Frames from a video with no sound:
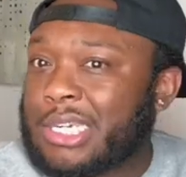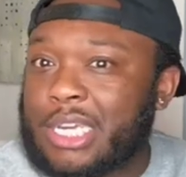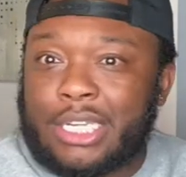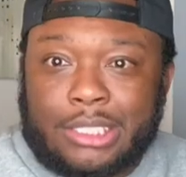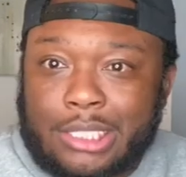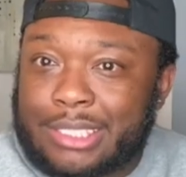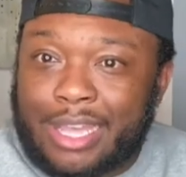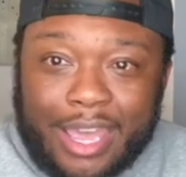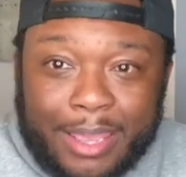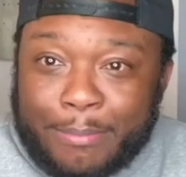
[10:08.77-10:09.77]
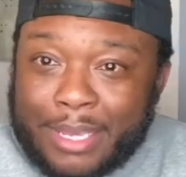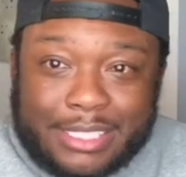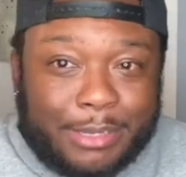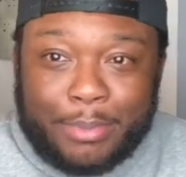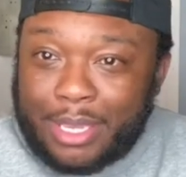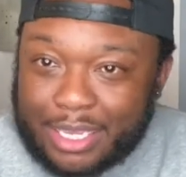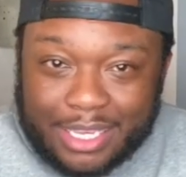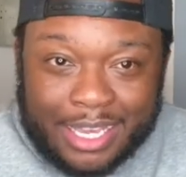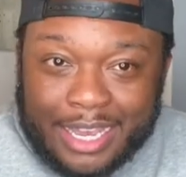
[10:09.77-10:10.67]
it just ain't meant to be.